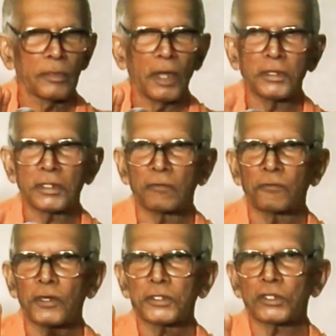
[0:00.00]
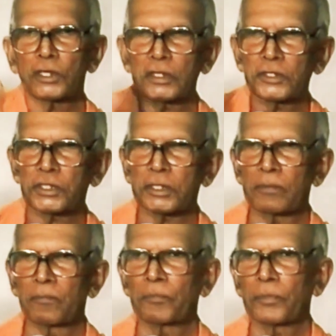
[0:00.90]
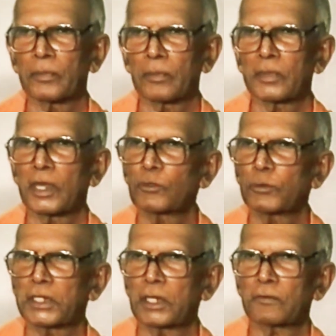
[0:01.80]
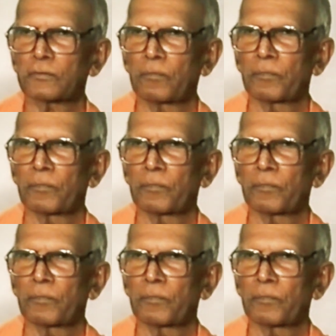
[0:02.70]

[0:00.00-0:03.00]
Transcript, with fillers: That is the first lecture. That was enough.